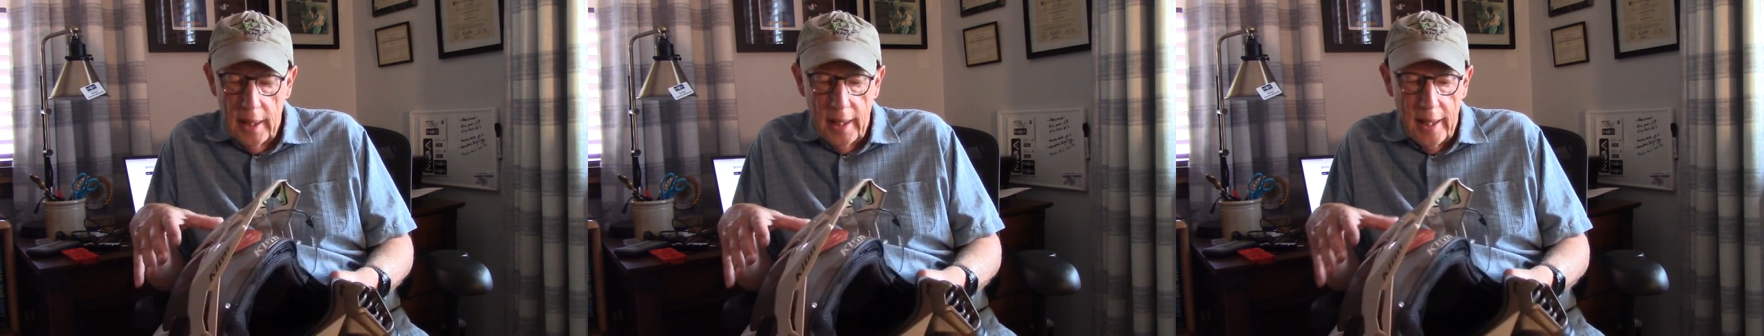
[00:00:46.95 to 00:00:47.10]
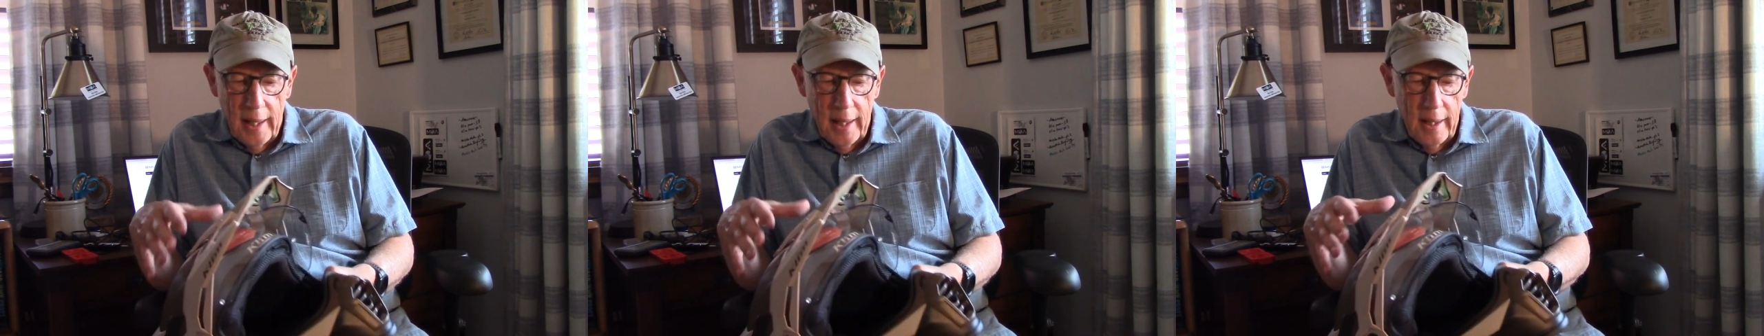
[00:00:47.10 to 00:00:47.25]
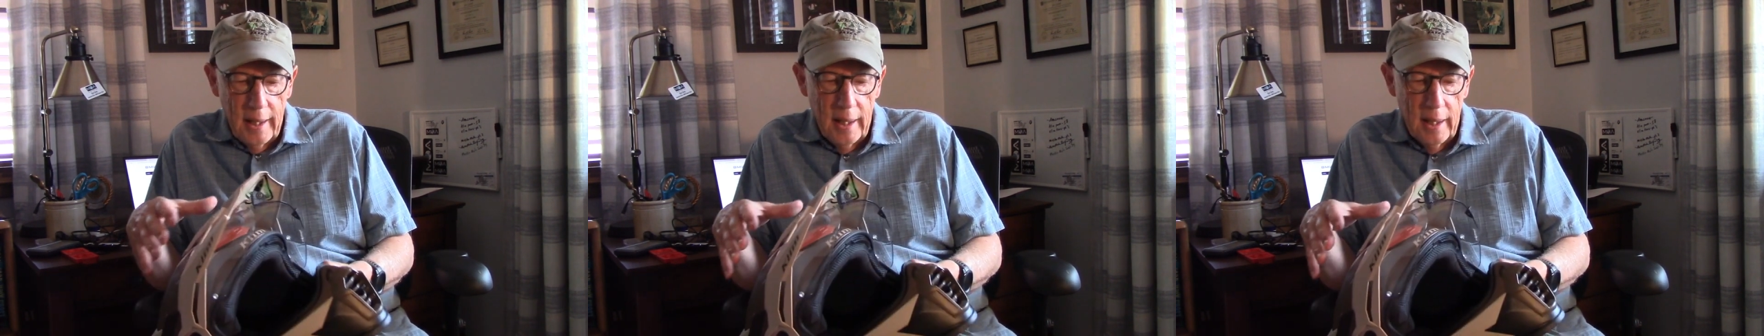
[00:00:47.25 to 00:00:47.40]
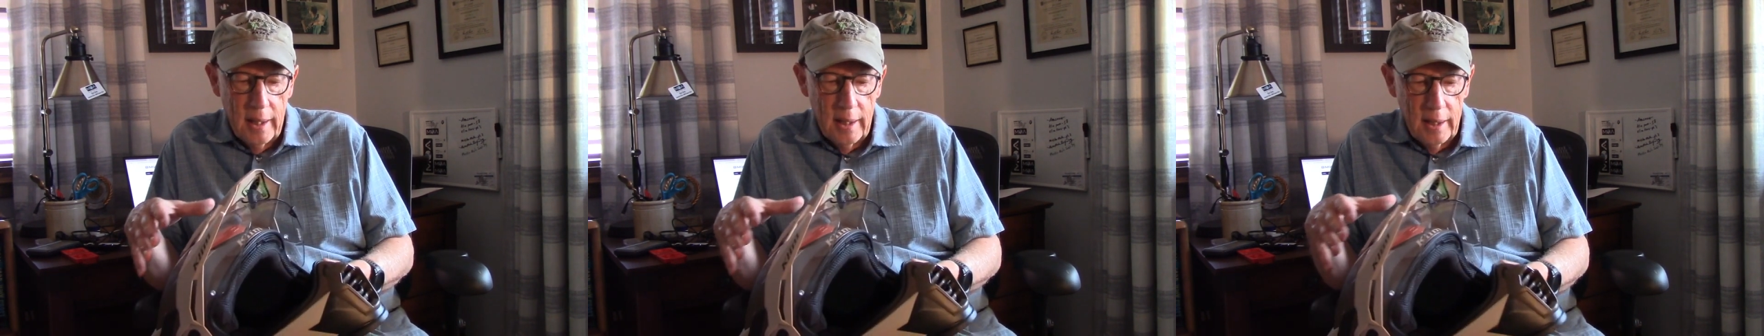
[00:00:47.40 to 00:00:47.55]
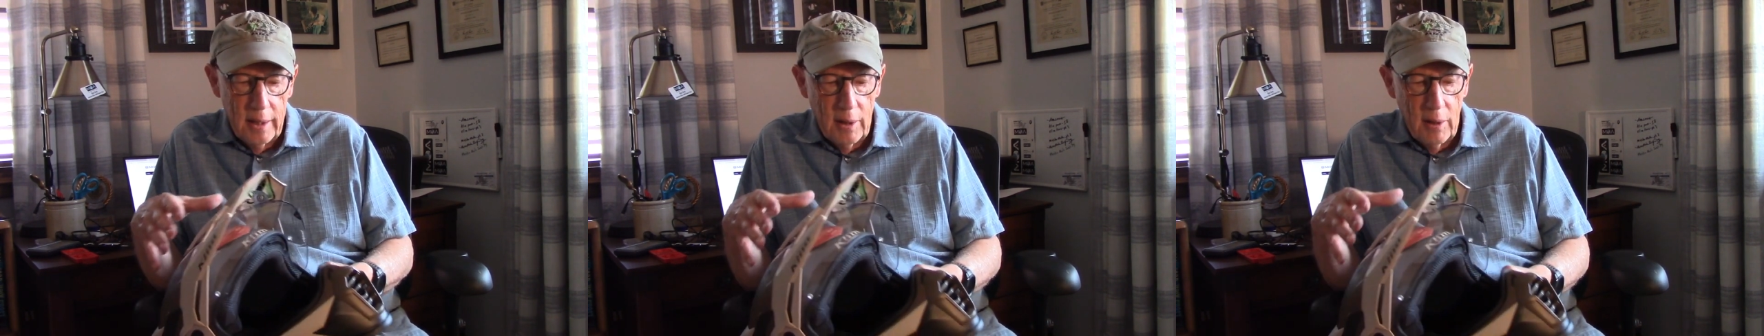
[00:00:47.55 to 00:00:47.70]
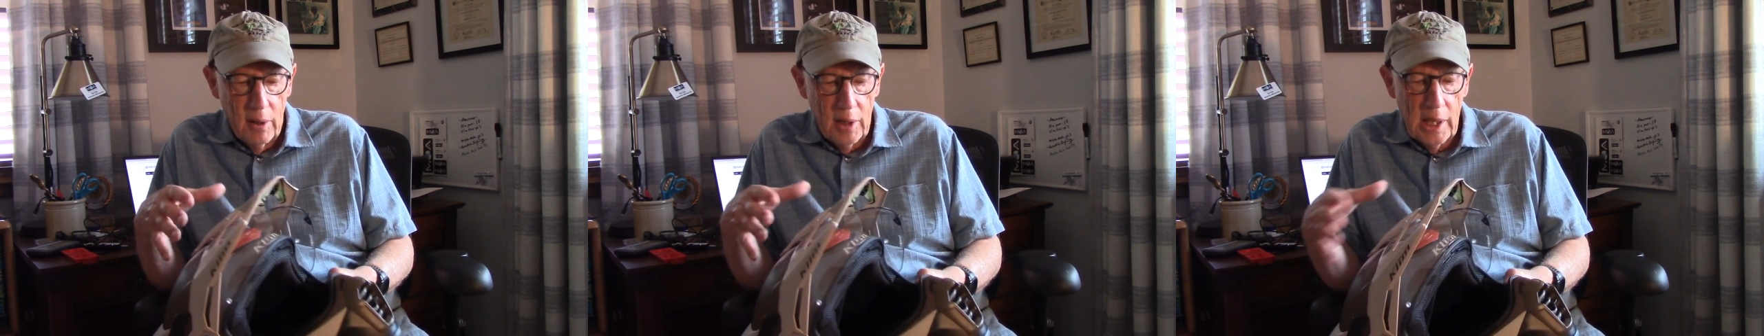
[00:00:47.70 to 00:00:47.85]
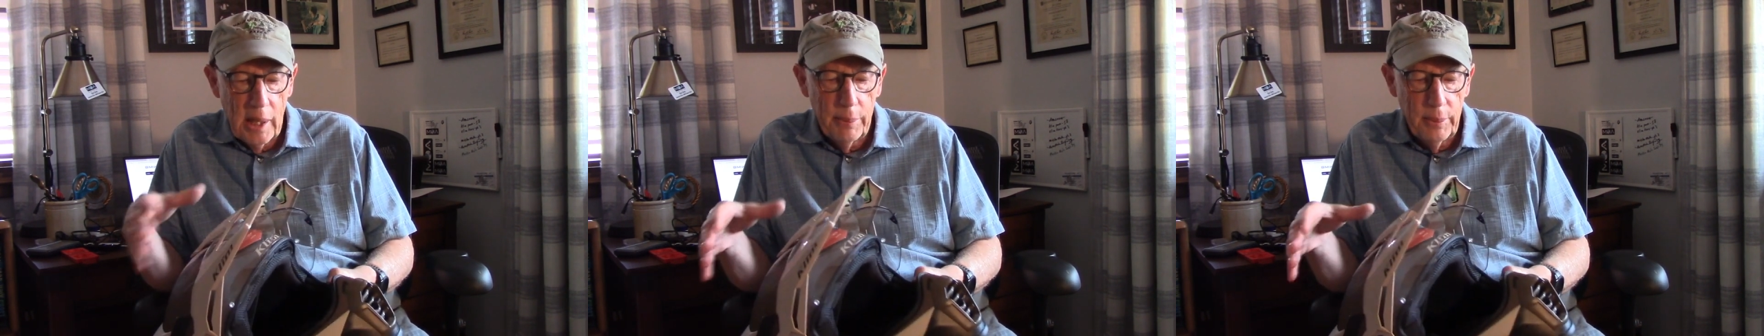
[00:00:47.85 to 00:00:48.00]
And
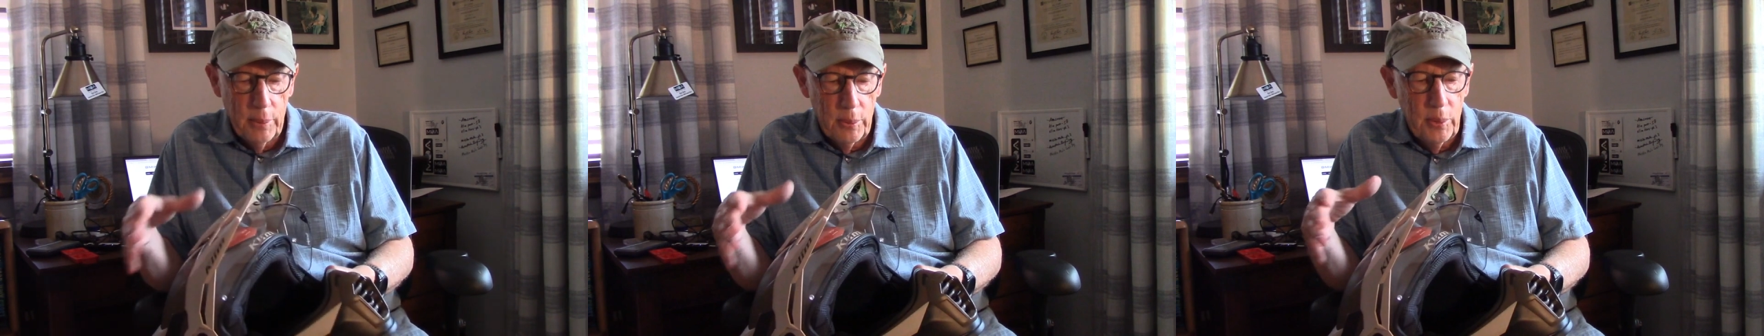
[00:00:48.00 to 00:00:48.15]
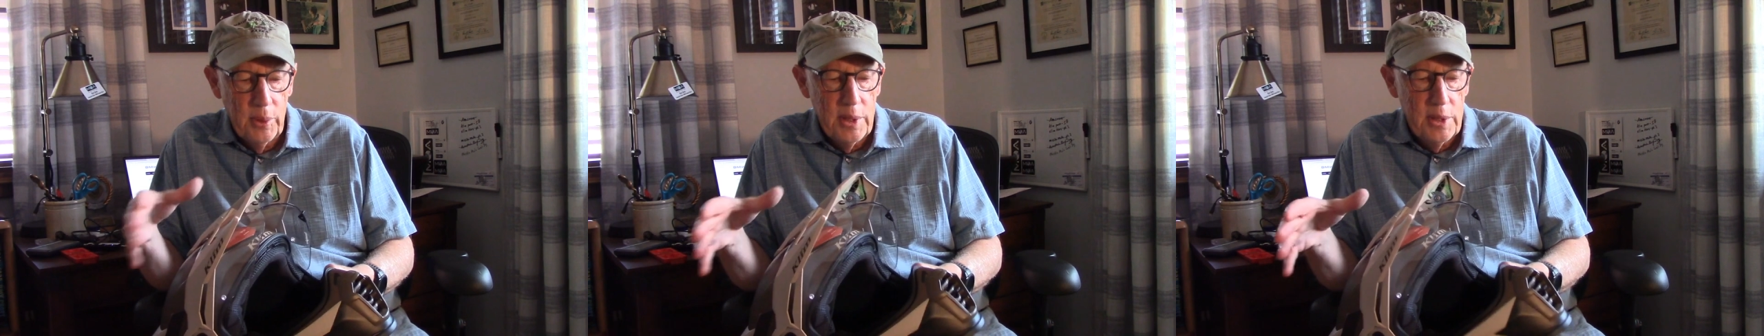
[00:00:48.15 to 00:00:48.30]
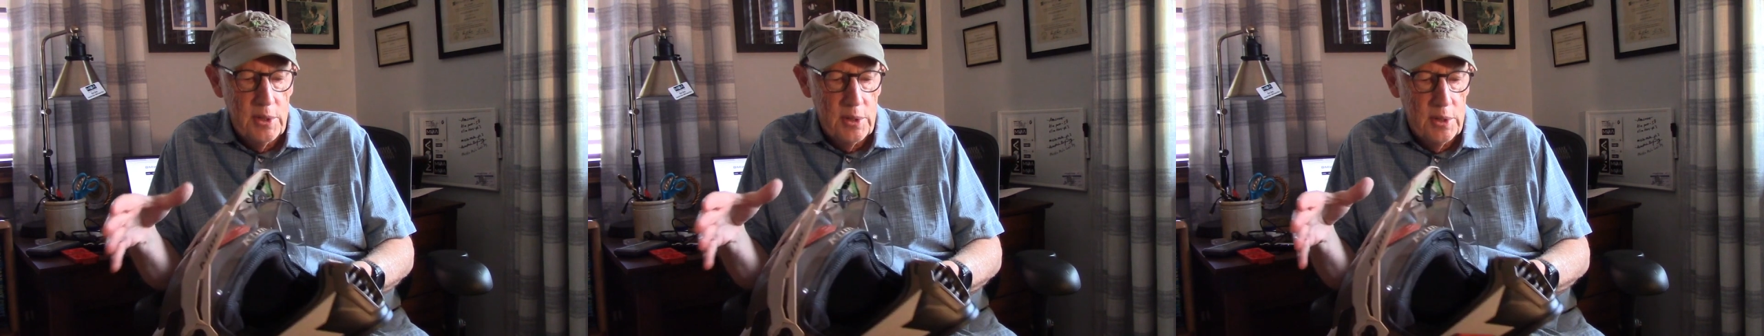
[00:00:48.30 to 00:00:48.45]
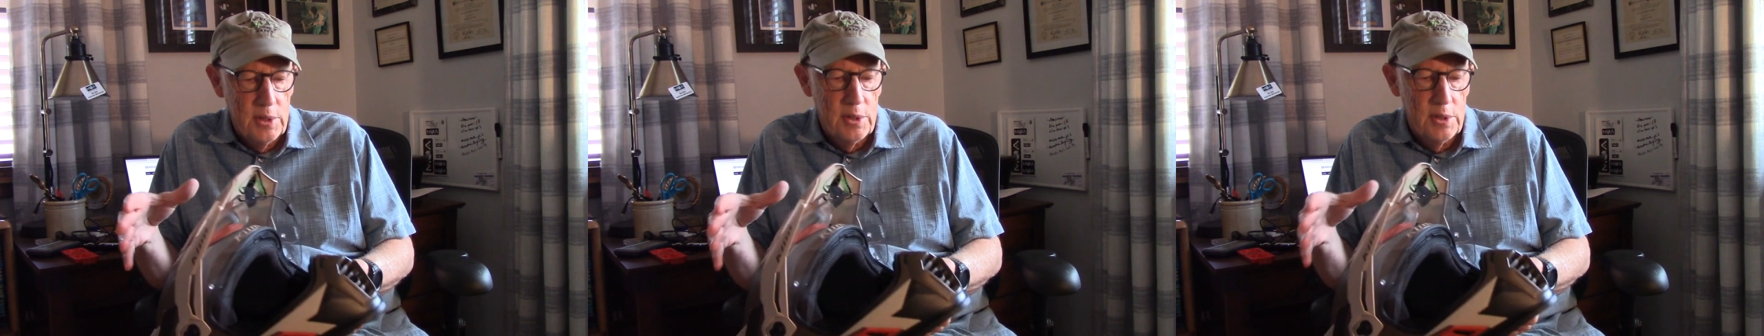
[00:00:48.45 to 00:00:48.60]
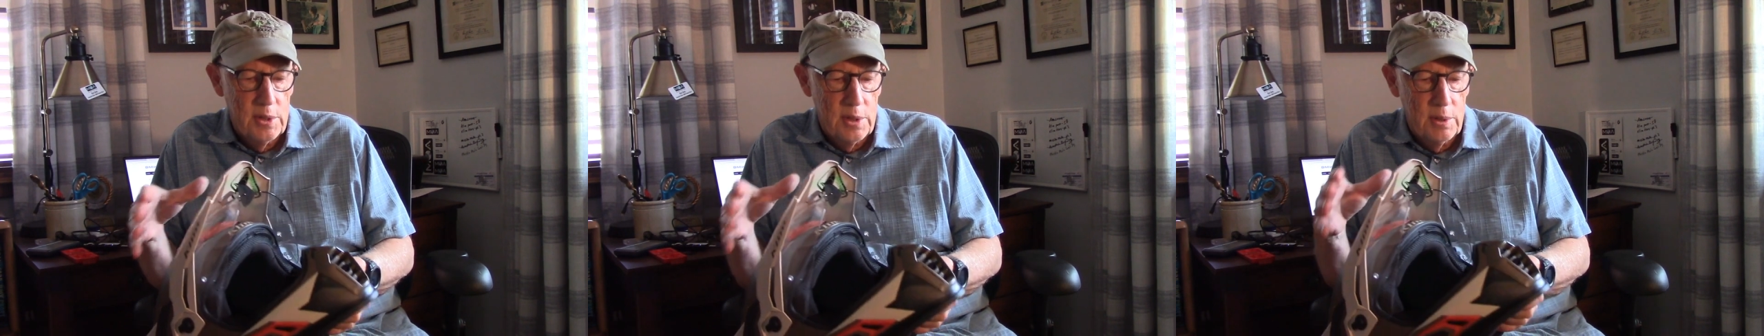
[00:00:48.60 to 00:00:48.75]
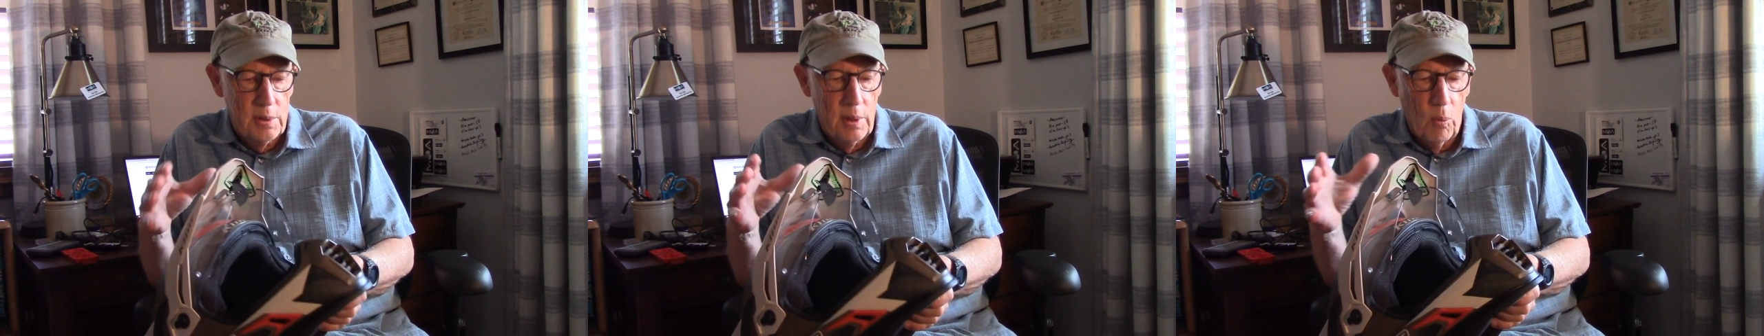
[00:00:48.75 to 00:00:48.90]
there are a couple of reasons